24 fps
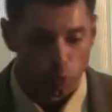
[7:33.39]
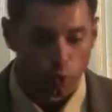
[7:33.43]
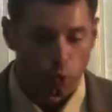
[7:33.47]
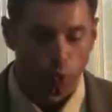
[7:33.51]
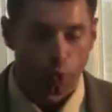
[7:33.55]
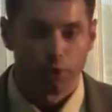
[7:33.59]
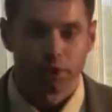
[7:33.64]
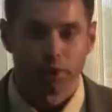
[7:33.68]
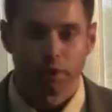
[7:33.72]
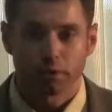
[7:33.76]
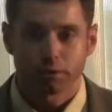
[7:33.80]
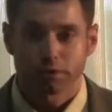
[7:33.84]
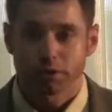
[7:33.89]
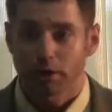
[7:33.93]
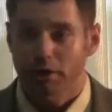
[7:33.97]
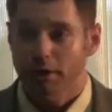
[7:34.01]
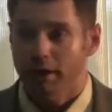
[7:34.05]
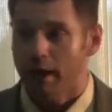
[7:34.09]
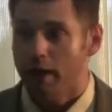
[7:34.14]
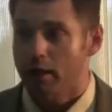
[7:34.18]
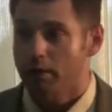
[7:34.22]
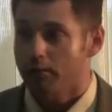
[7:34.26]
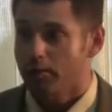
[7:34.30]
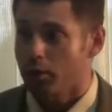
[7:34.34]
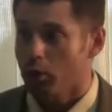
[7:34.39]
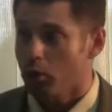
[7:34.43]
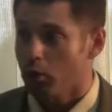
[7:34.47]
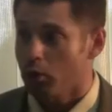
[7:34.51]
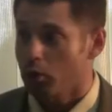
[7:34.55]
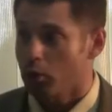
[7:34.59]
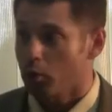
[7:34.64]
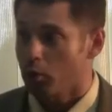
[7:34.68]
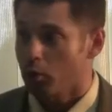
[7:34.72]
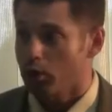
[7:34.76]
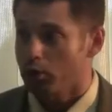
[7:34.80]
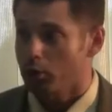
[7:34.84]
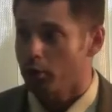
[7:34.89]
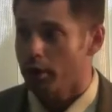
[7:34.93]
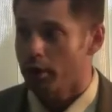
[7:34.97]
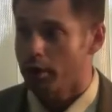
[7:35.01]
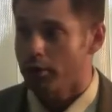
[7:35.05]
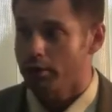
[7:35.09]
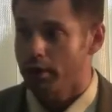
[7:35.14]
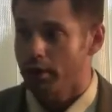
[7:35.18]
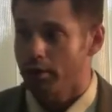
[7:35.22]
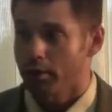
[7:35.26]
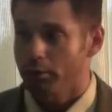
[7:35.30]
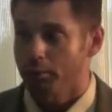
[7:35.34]
we don't tell you how to vote one way or
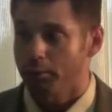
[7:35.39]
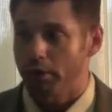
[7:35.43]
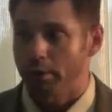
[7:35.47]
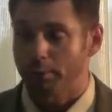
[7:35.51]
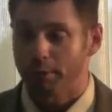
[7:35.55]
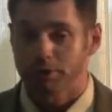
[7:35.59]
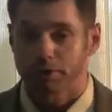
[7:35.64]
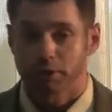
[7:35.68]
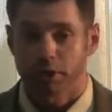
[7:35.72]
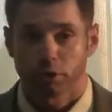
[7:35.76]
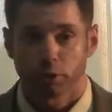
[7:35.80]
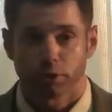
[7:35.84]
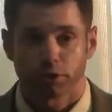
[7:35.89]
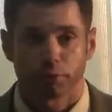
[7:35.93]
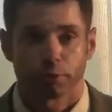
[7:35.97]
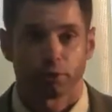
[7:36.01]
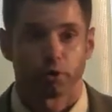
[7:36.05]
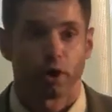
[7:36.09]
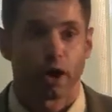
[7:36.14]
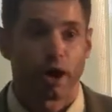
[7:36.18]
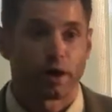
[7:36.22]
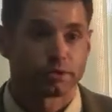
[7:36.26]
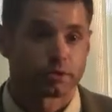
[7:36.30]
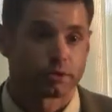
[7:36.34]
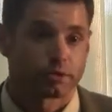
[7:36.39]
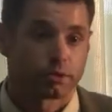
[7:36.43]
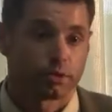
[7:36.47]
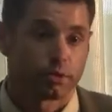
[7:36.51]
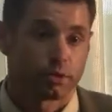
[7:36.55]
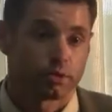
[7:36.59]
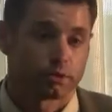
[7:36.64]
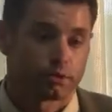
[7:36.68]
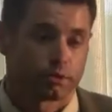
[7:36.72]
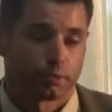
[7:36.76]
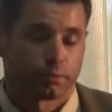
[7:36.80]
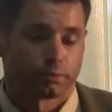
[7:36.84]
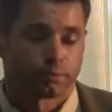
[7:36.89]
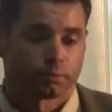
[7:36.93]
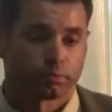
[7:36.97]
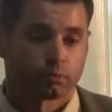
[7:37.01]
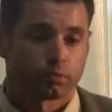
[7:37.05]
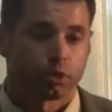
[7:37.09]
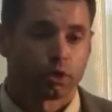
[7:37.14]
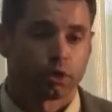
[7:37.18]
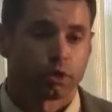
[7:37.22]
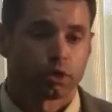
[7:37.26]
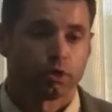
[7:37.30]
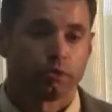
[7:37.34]
the other, but let me tell you what the process is.
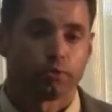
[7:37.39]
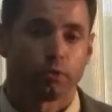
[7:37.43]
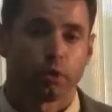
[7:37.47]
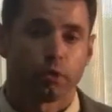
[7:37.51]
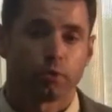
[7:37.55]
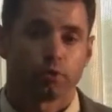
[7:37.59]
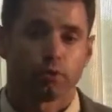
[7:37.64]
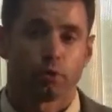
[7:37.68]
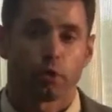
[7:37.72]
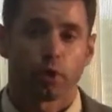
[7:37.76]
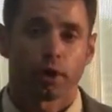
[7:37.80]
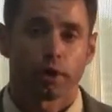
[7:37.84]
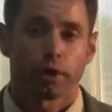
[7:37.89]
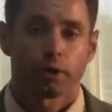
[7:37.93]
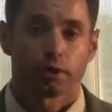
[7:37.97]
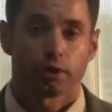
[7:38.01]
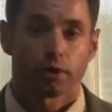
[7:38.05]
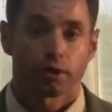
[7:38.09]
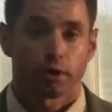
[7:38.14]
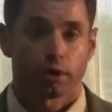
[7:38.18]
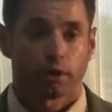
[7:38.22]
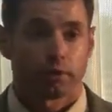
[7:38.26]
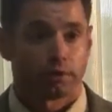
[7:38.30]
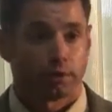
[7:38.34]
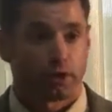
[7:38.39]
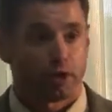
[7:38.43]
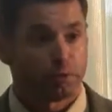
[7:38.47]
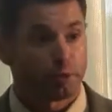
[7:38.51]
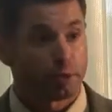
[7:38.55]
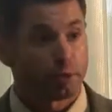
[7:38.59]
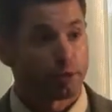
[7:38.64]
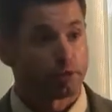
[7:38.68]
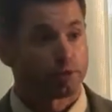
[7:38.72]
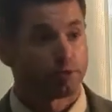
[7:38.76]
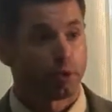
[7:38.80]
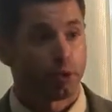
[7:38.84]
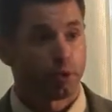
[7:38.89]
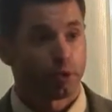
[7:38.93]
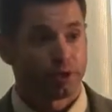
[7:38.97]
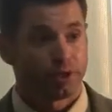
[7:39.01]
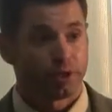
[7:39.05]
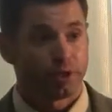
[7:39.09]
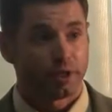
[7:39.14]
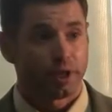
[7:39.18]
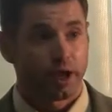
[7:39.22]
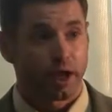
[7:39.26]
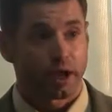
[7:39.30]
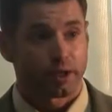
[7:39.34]
You vote for it. If enough people vote
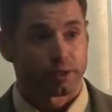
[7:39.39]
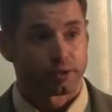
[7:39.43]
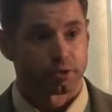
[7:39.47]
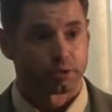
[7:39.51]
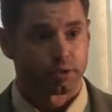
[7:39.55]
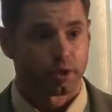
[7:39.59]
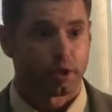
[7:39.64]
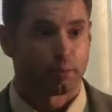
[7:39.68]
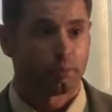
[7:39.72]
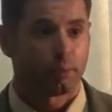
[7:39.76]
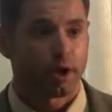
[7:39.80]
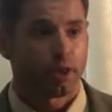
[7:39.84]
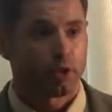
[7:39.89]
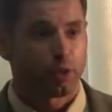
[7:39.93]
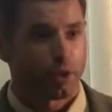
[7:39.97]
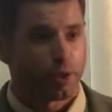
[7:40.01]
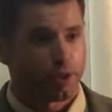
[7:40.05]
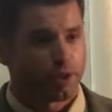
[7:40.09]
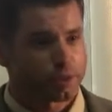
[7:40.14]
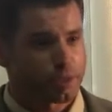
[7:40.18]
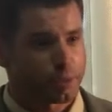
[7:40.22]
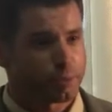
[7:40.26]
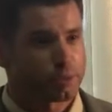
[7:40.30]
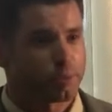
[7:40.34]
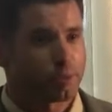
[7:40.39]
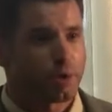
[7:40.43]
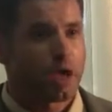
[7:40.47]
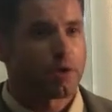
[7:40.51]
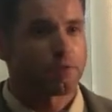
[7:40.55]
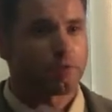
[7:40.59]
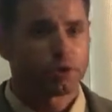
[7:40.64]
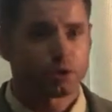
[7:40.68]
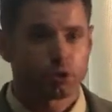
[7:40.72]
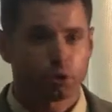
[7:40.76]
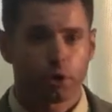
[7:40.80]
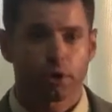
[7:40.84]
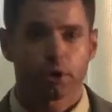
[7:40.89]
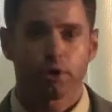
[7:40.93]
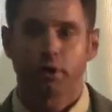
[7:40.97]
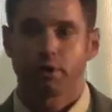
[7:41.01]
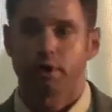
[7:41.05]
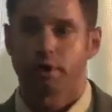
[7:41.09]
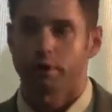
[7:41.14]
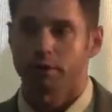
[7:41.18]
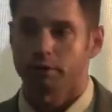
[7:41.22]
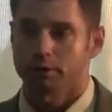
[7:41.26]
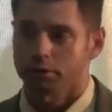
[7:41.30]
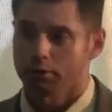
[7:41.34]
yes, and by the way, this comes up every 20
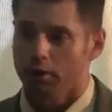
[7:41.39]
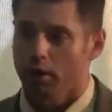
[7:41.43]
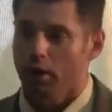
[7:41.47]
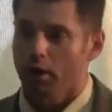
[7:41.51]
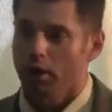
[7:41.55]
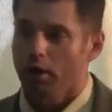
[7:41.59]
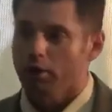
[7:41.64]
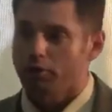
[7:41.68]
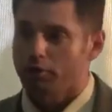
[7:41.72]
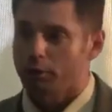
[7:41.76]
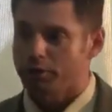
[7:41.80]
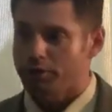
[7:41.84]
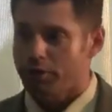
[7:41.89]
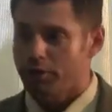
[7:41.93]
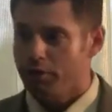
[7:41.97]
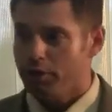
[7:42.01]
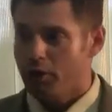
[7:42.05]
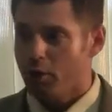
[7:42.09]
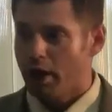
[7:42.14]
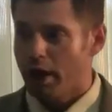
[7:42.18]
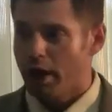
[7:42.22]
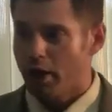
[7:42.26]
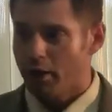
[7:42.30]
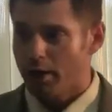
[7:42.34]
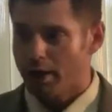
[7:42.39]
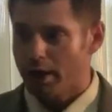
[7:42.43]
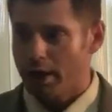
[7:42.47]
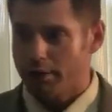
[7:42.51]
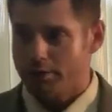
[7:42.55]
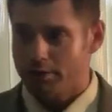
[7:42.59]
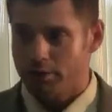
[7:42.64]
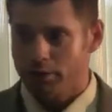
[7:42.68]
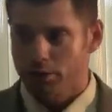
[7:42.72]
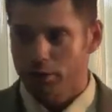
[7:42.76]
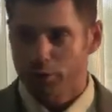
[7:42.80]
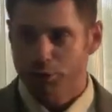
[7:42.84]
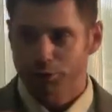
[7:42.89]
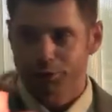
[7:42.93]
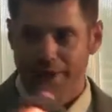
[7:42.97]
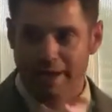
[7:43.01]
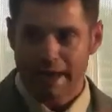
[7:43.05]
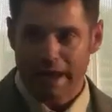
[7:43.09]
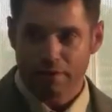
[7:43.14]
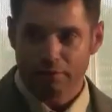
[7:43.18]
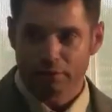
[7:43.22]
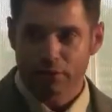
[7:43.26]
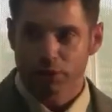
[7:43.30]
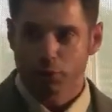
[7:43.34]
years. So it's in the Ohio Constitution.
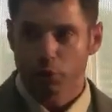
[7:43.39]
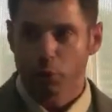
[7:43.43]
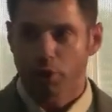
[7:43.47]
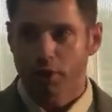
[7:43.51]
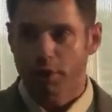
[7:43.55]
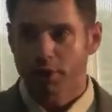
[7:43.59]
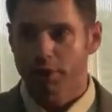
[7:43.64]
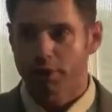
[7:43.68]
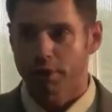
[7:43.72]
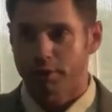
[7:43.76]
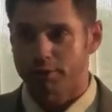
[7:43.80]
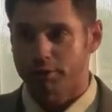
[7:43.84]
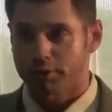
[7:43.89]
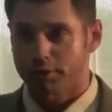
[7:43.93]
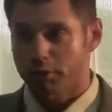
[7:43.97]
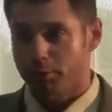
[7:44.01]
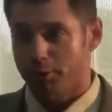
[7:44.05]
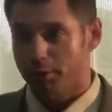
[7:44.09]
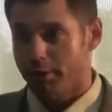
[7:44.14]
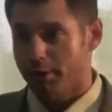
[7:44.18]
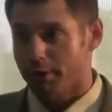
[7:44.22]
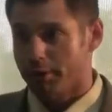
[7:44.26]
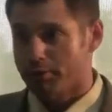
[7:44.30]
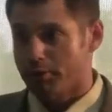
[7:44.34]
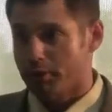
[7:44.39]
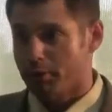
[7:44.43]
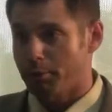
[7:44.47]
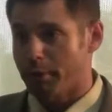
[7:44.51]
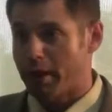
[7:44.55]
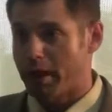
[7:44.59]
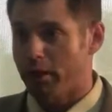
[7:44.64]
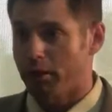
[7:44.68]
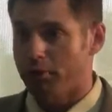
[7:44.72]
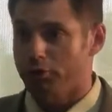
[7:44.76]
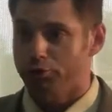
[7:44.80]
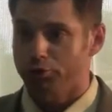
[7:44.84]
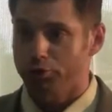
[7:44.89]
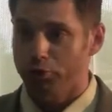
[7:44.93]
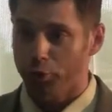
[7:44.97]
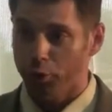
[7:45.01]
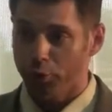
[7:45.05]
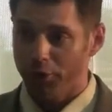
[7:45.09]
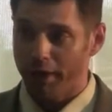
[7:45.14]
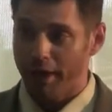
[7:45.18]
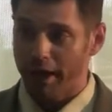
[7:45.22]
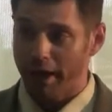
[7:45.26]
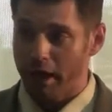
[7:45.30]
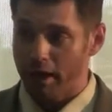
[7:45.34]
Every 20 years, this appears on the ballot. Should
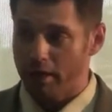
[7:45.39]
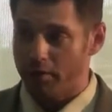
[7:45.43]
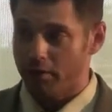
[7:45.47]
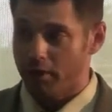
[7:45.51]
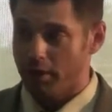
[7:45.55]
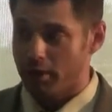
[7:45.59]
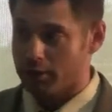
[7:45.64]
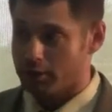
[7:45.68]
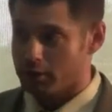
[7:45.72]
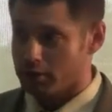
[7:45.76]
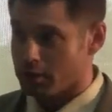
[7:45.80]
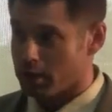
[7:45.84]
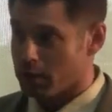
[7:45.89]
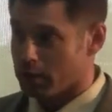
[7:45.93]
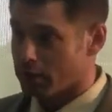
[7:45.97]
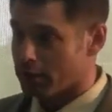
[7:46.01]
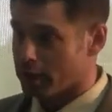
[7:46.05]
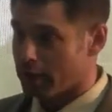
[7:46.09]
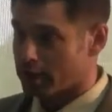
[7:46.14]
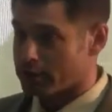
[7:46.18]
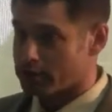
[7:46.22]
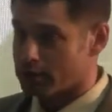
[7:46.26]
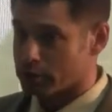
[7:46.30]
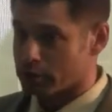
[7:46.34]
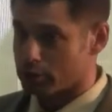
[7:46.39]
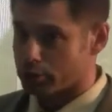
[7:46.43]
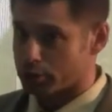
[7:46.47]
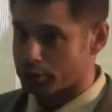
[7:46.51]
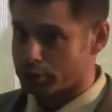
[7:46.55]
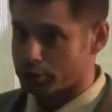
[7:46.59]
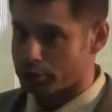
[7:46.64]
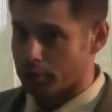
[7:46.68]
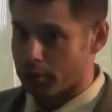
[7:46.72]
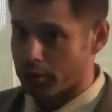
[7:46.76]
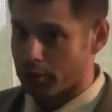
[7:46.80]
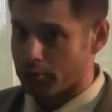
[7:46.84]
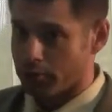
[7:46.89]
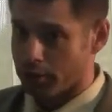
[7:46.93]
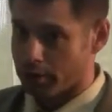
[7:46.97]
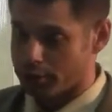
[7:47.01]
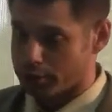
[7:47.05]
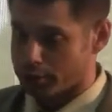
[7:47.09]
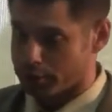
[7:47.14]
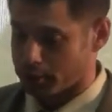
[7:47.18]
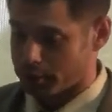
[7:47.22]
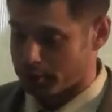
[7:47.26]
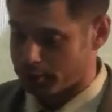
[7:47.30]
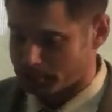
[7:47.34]
we have a state constitutional
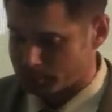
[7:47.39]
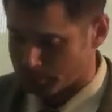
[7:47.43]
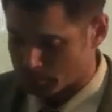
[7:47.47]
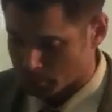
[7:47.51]
convention?